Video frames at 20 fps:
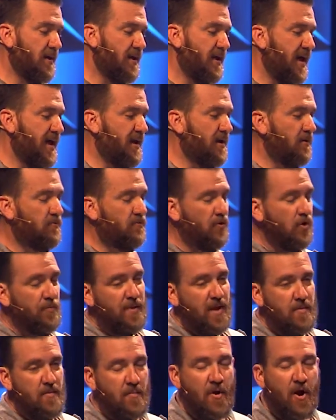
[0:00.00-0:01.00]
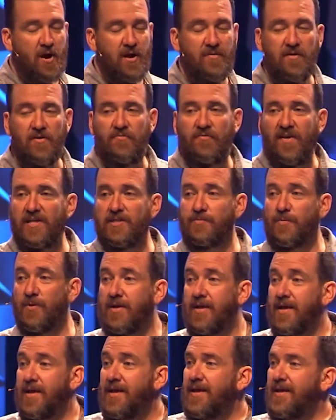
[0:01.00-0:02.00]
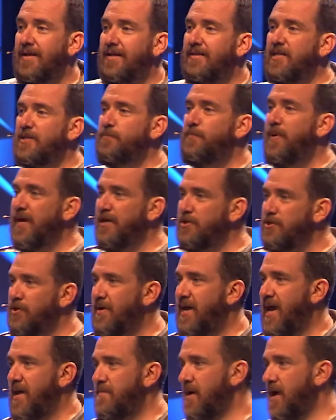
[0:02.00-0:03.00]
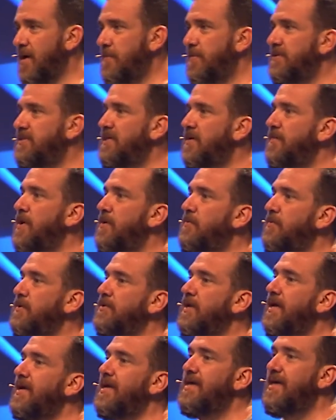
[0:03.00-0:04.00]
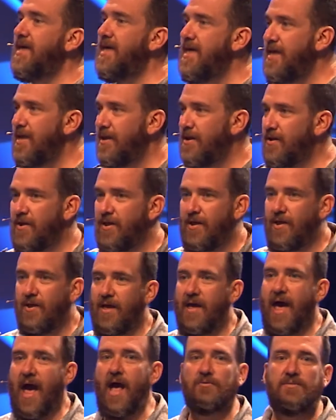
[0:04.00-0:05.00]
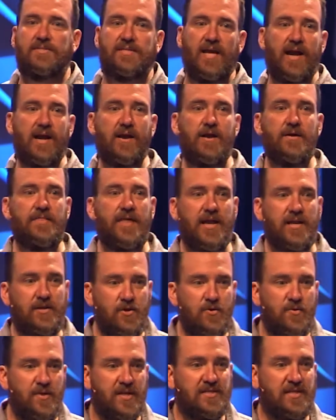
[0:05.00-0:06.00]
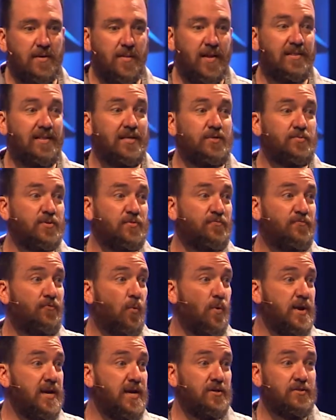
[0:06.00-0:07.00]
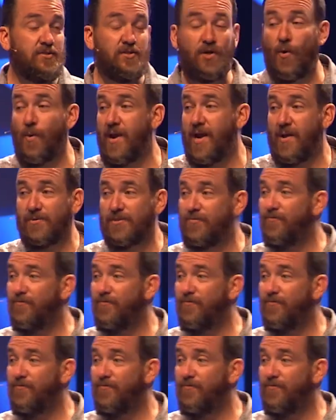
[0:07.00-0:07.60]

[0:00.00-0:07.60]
in a group that I'm a part of on Facebook, this picture came up and somebody was, again, how dare they do this? And I'm like, this was 4 years ago and it was